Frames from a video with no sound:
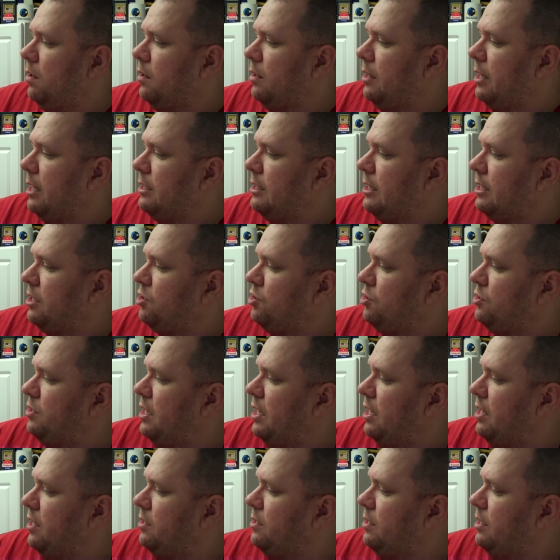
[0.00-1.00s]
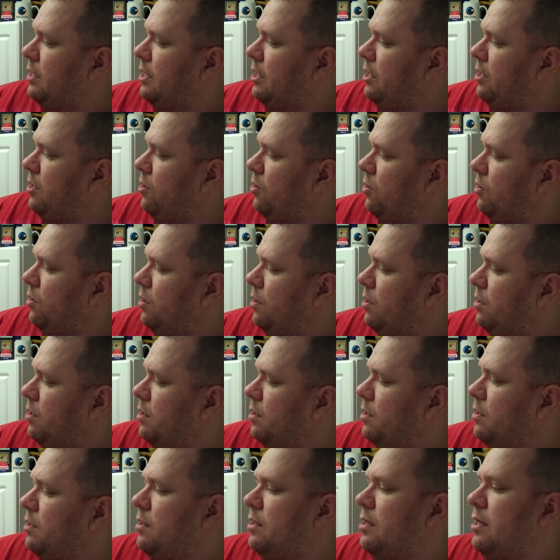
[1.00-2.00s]
That takes you down to here,
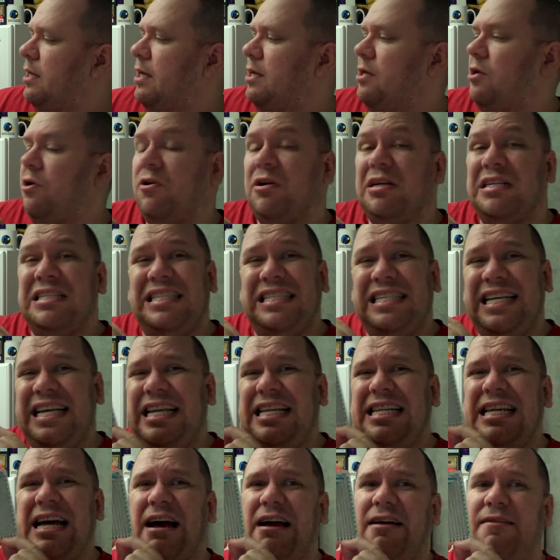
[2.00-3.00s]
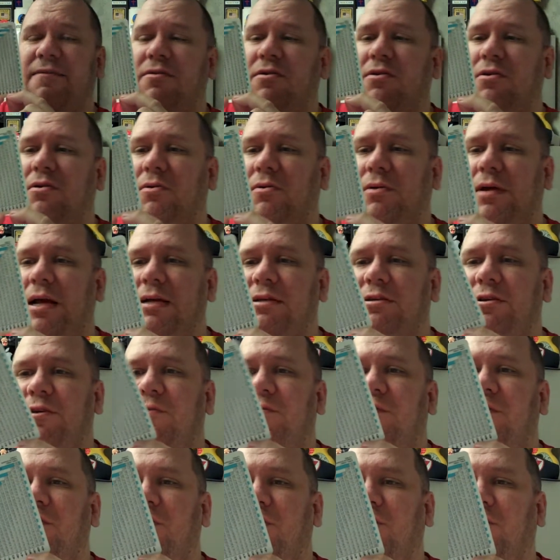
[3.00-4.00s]
and you're a sea diver. Okay, so
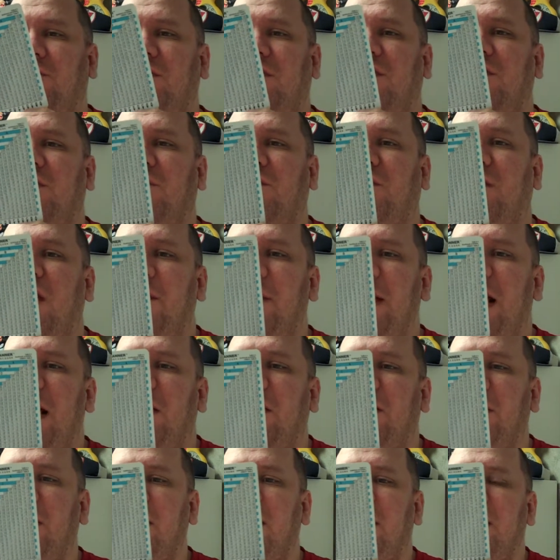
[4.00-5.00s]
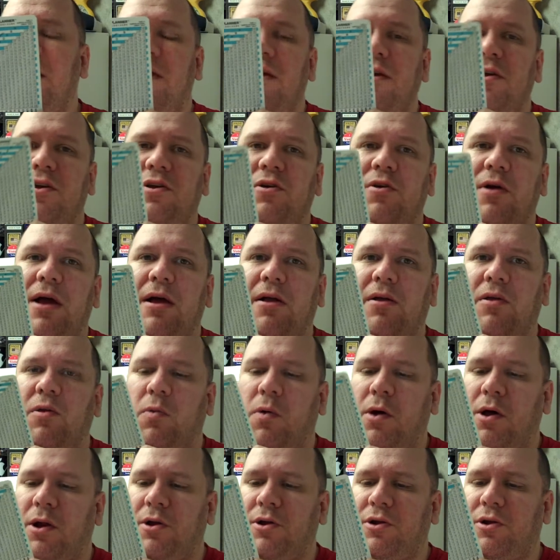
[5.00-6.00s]
you've, you've come out, you're out of the
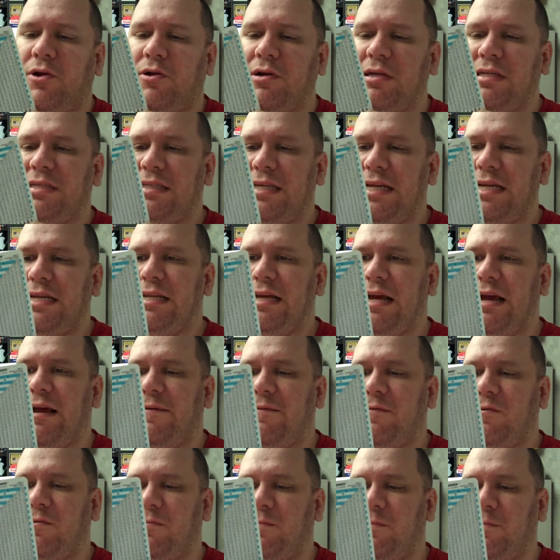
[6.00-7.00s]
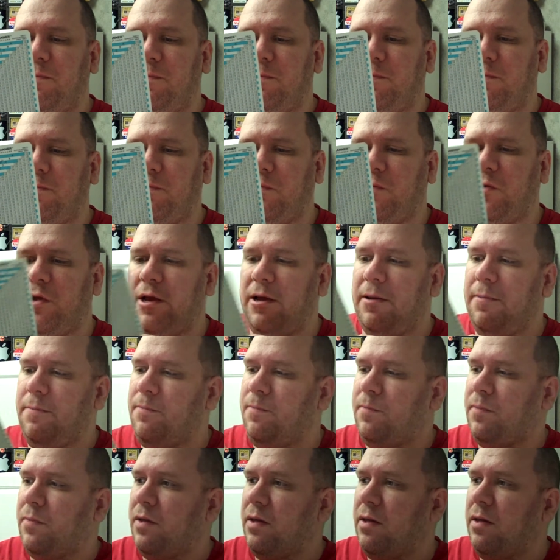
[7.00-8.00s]
water, you're a sea diver. Okay?
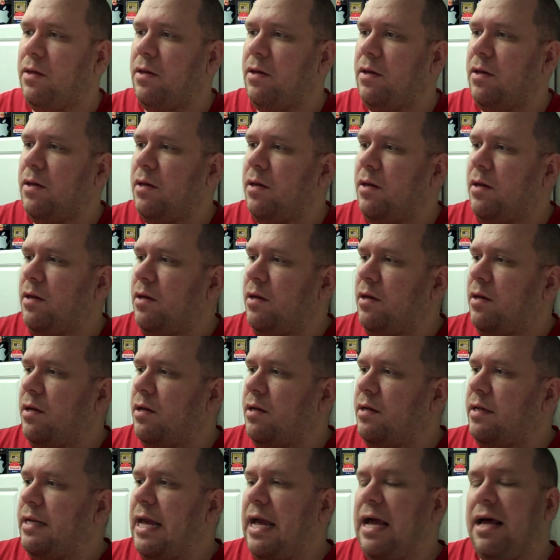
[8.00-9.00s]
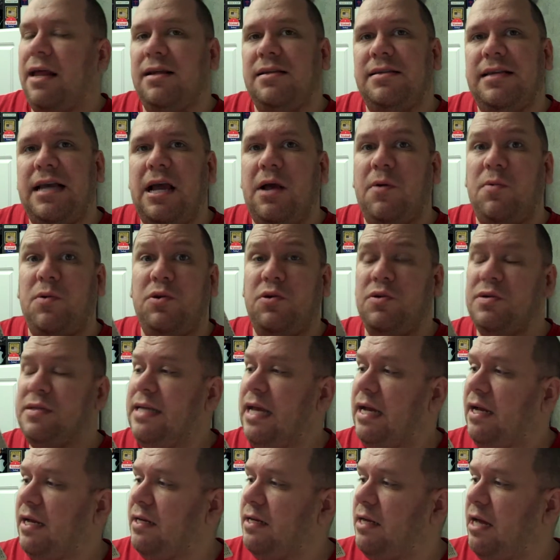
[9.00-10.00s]
Now, let's say I want to do a
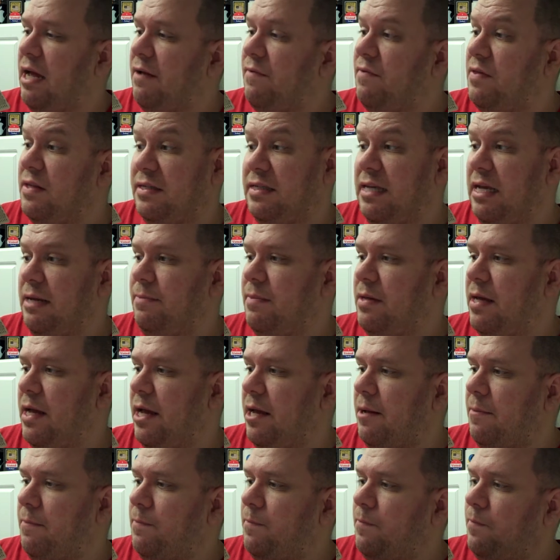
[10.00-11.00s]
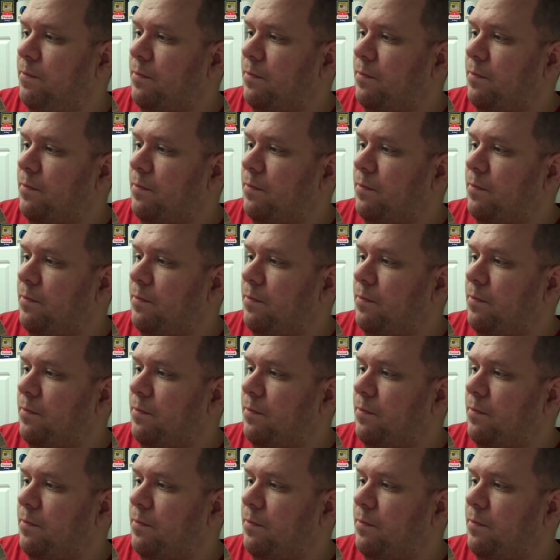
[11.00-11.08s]
second dive in the same day.